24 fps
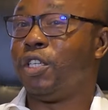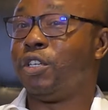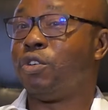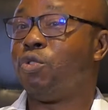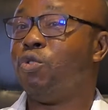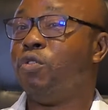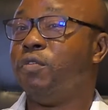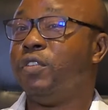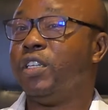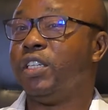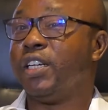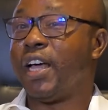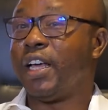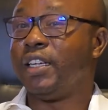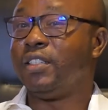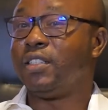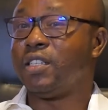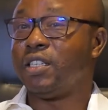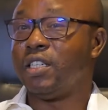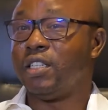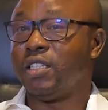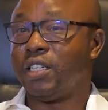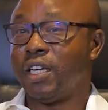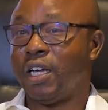
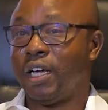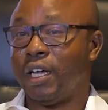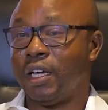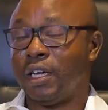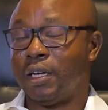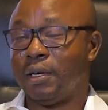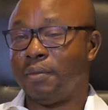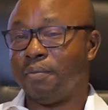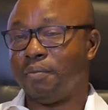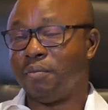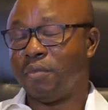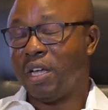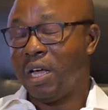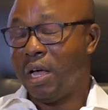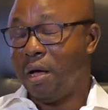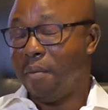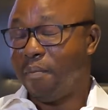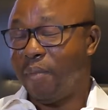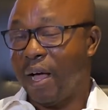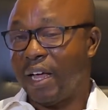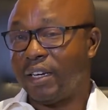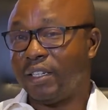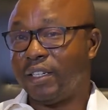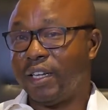COVID-19
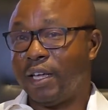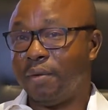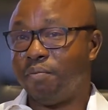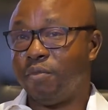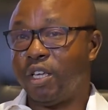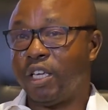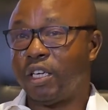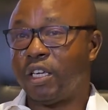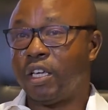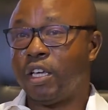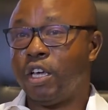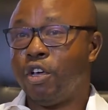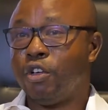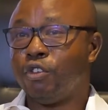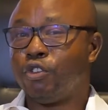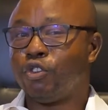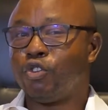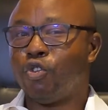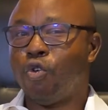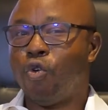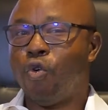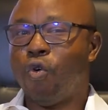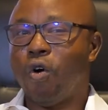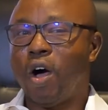pandemic.
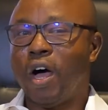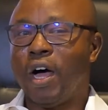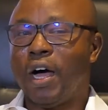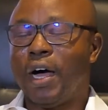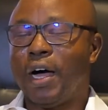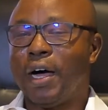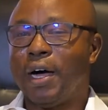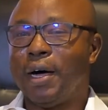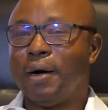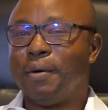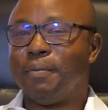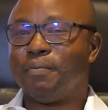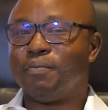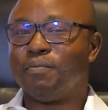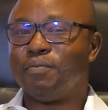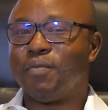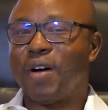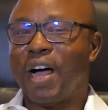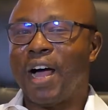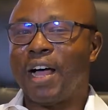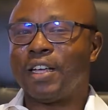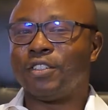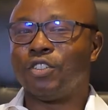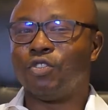So
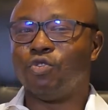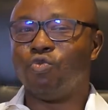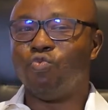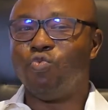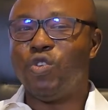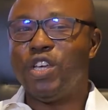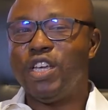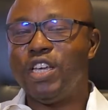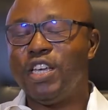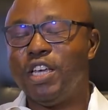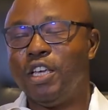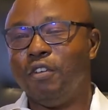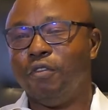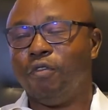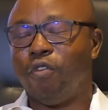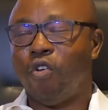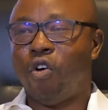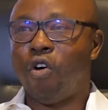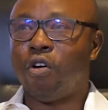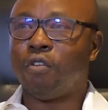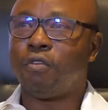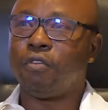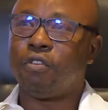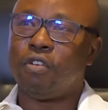as we
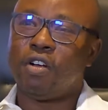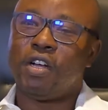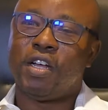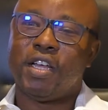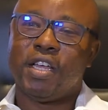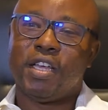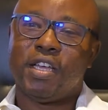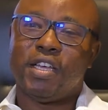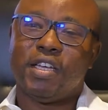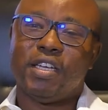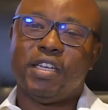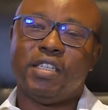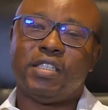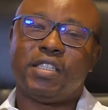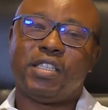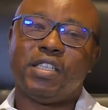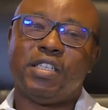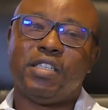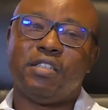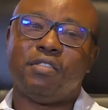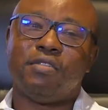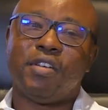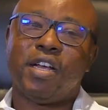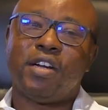evolve, it
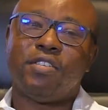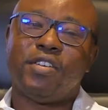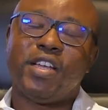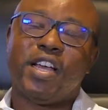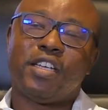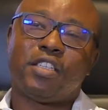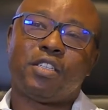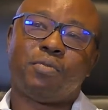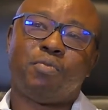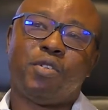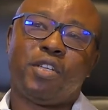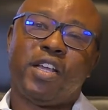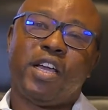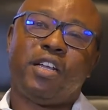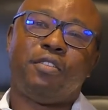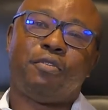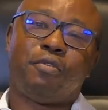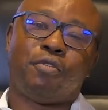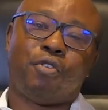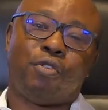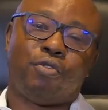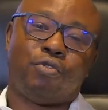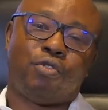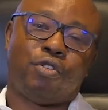is very expedient
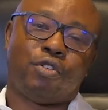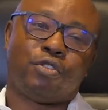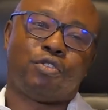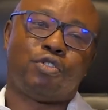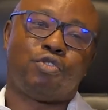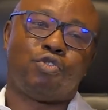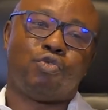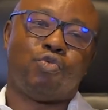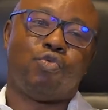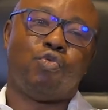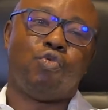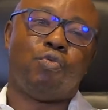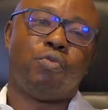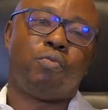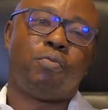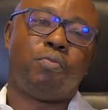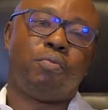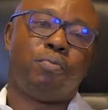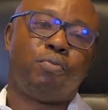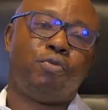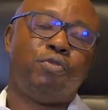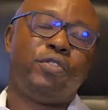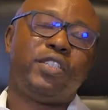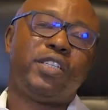for us to
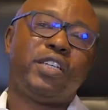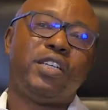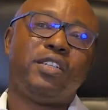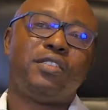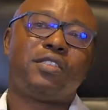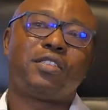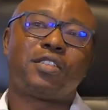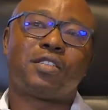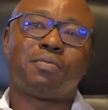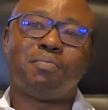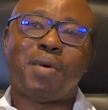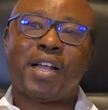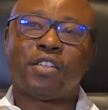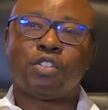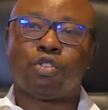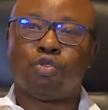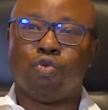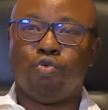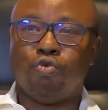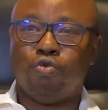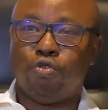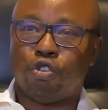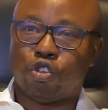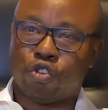put in smart
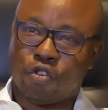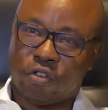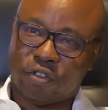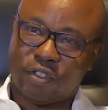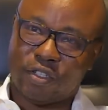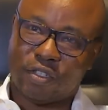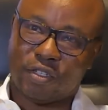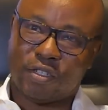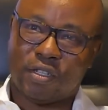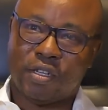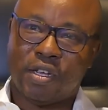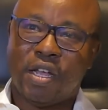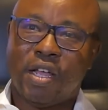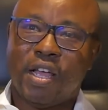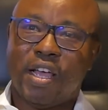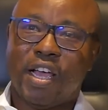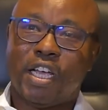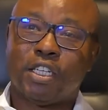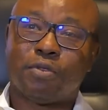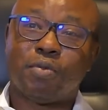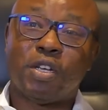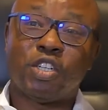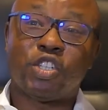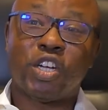solutions,
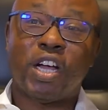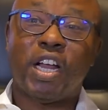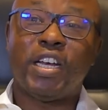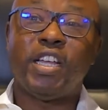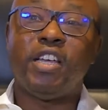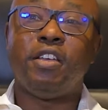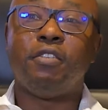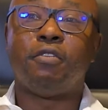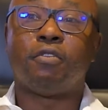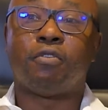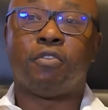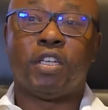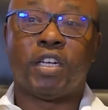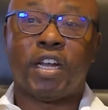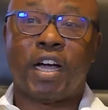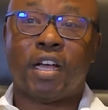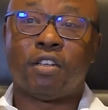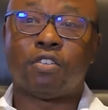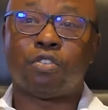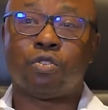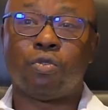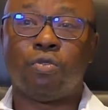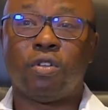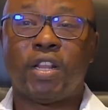especially in
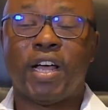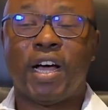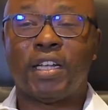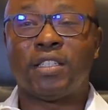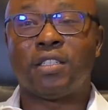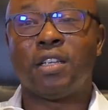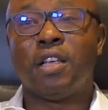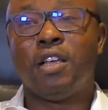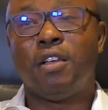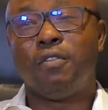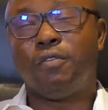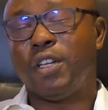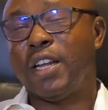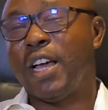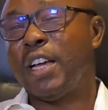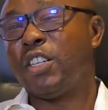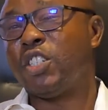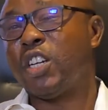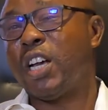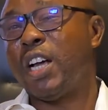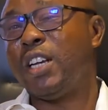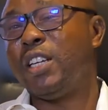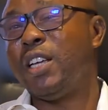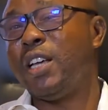finance, so that
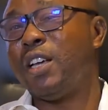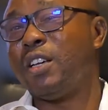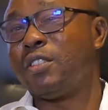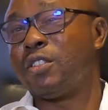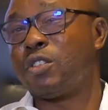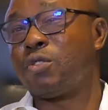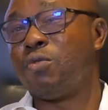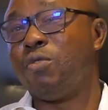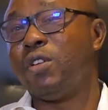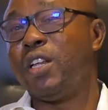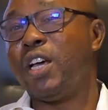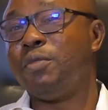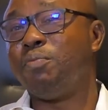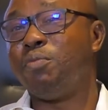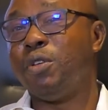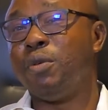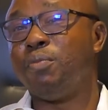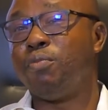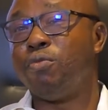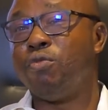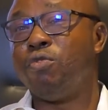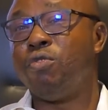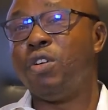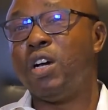financially excluded
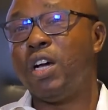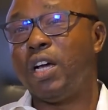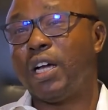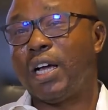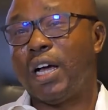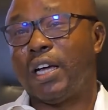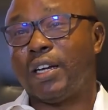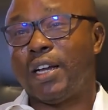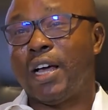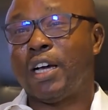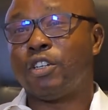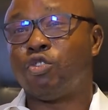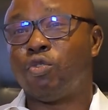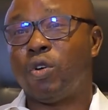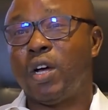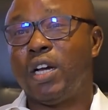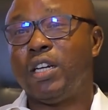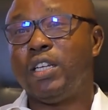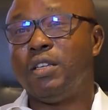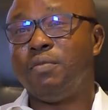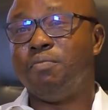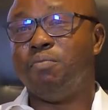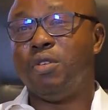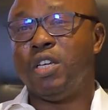people can
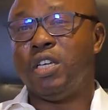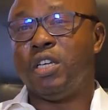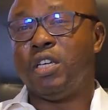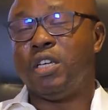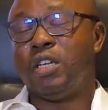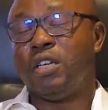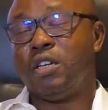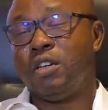actually be